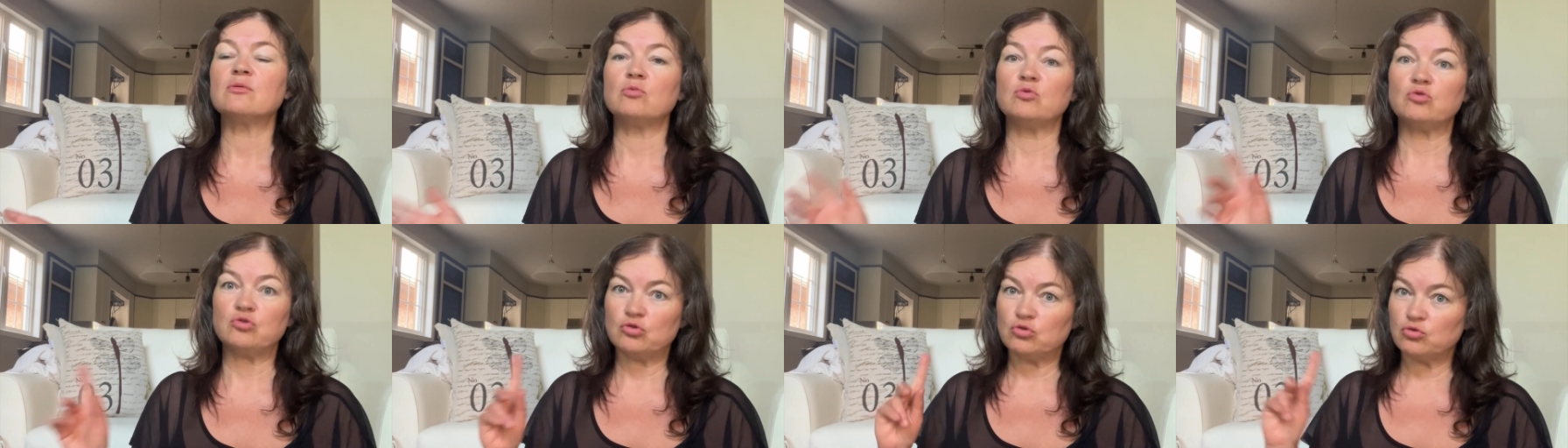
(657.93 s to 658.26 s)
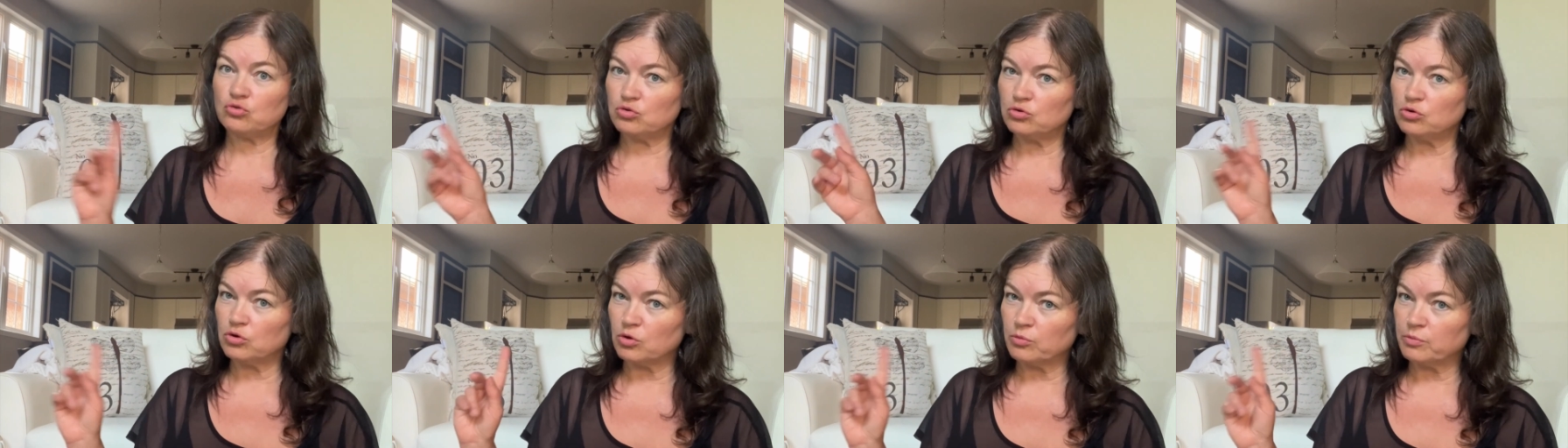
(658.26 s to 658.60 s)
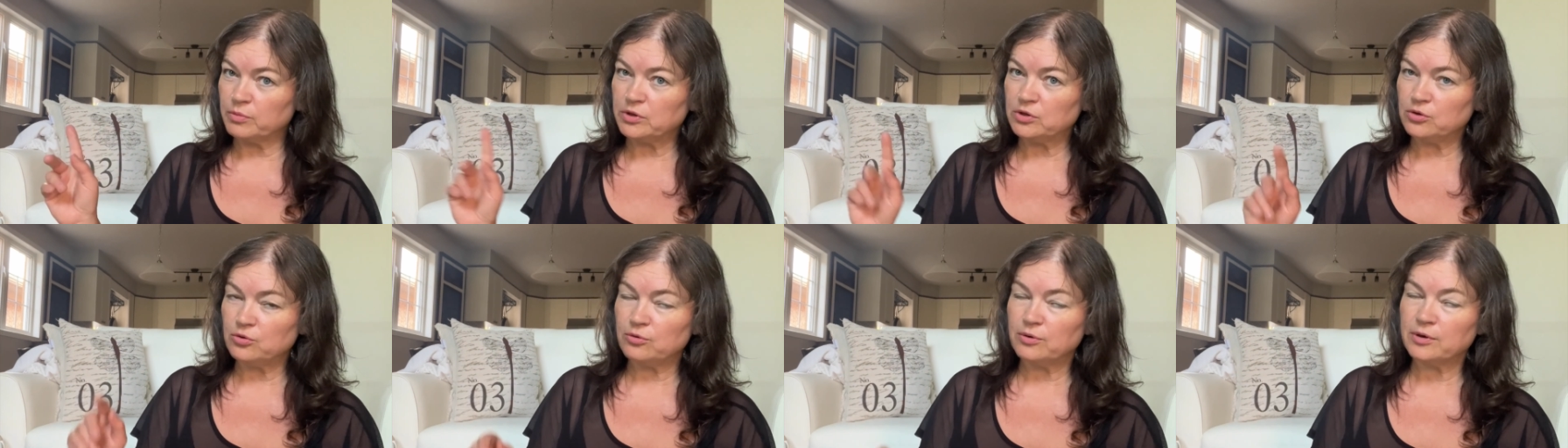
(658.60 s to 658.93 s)
which I should not
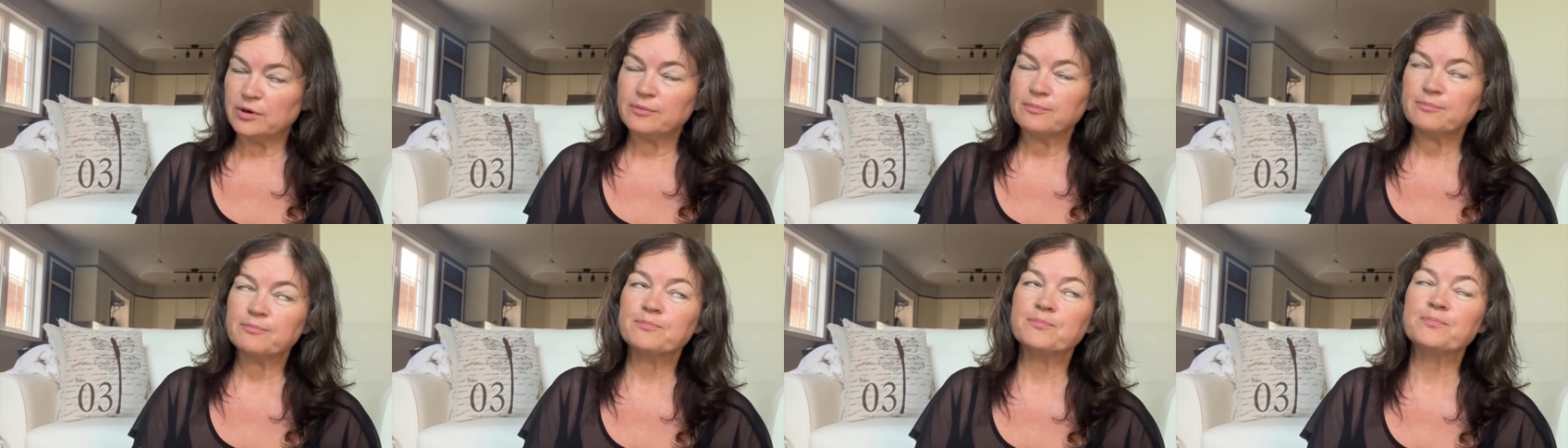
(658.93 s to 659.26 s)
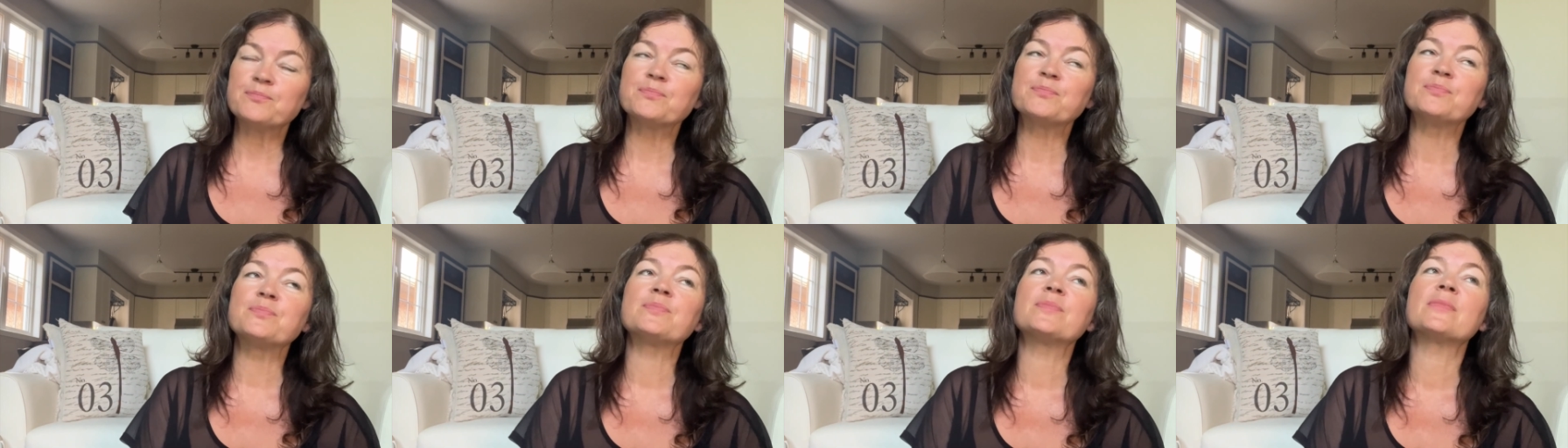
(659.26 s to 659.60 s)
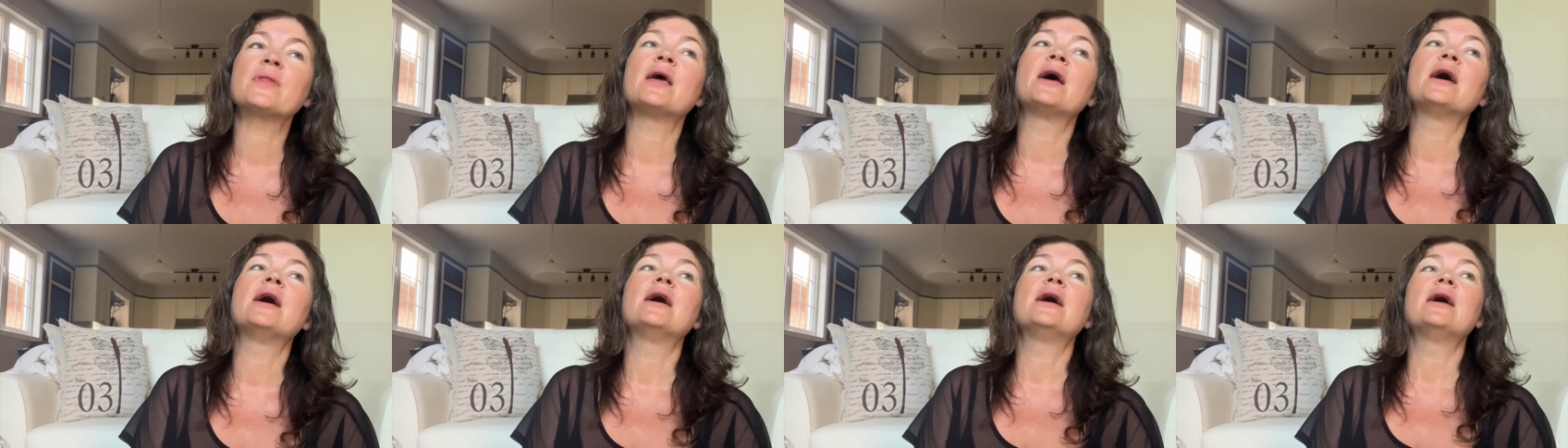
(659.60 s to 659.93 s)
be doing.
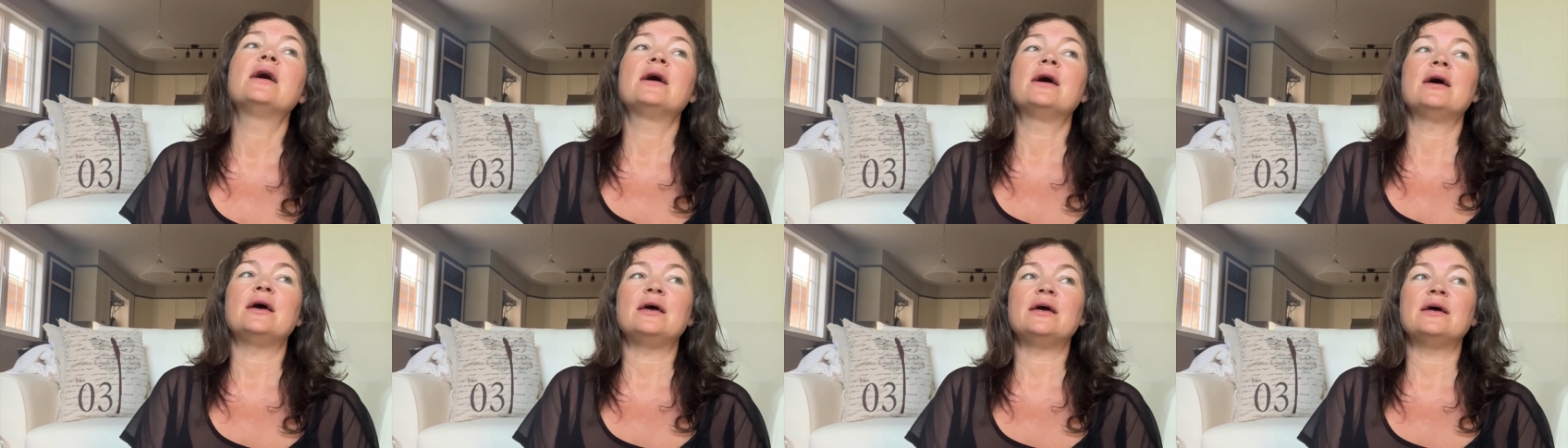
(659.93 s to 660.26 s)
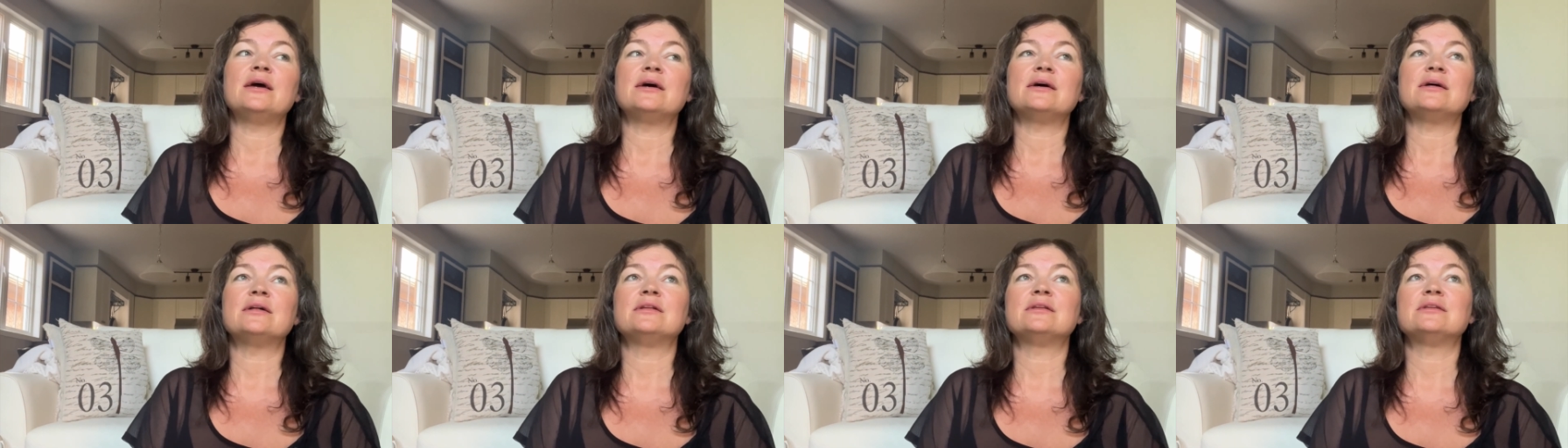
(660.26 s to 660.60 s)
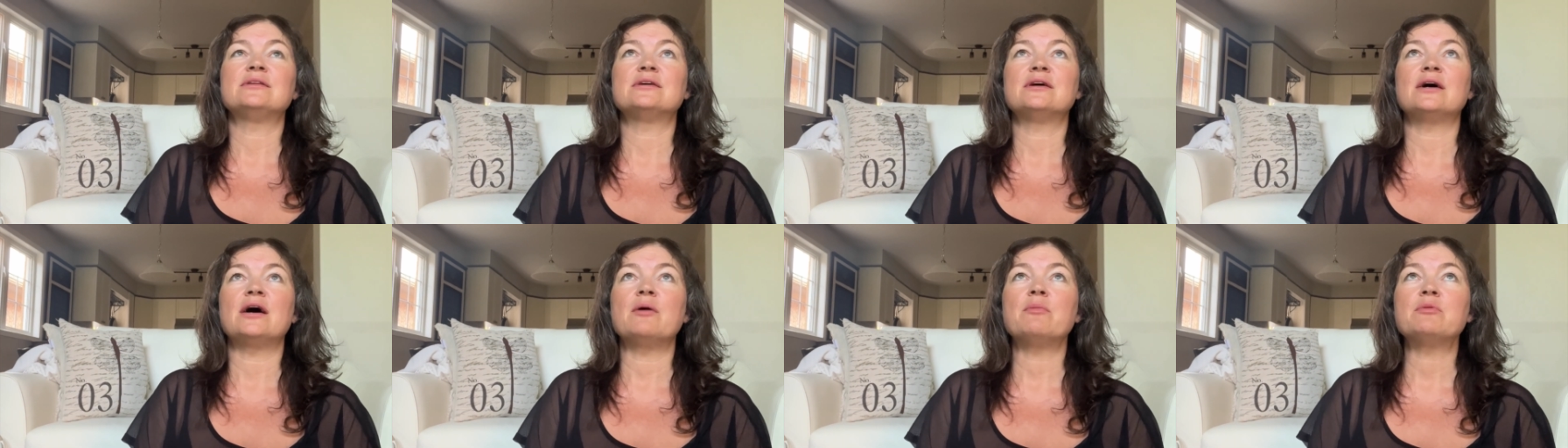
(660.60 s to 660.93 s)
And
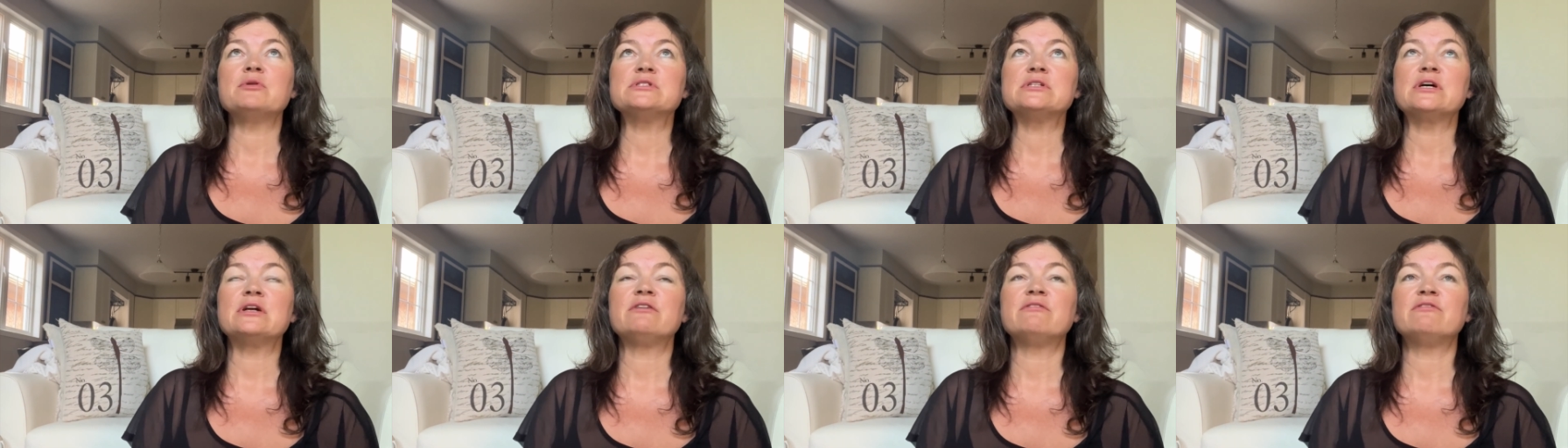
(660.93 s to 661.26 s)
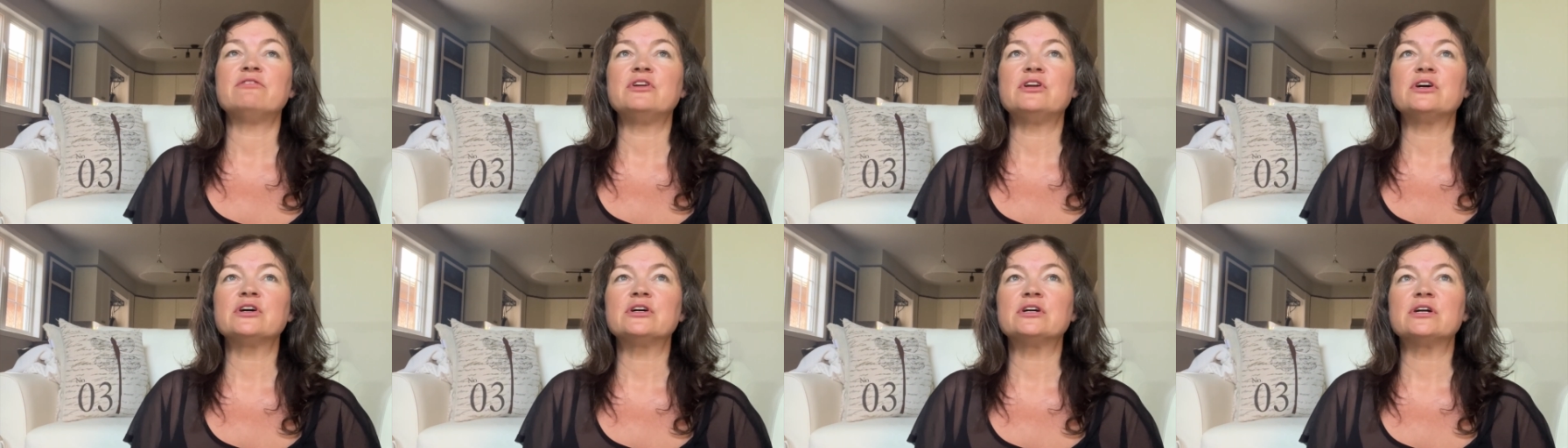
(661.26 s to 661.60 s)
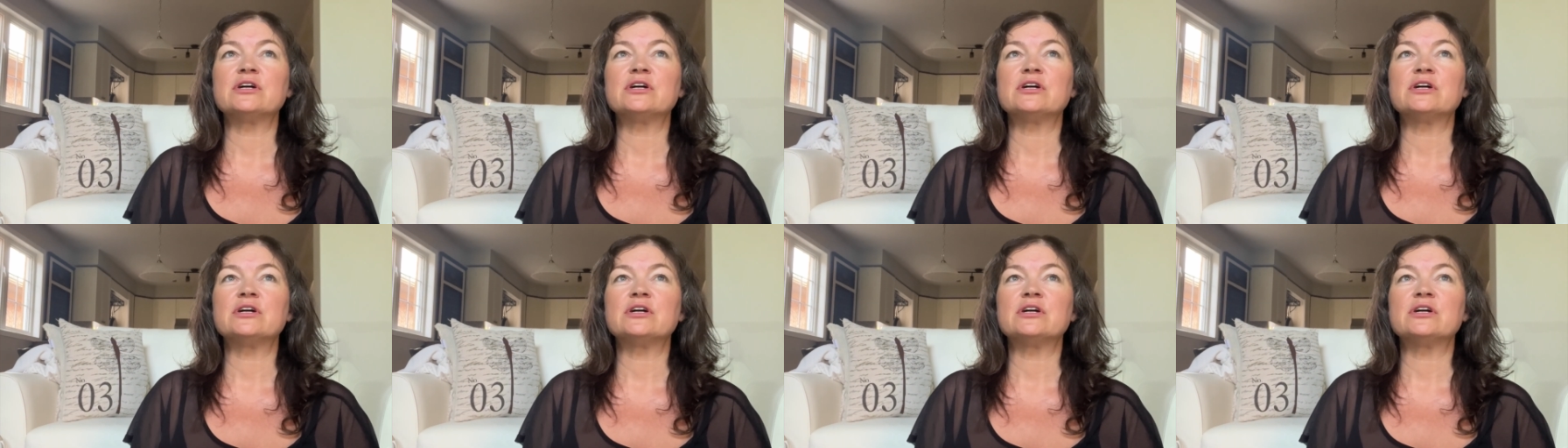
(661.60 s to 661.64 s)
apple cider vinegar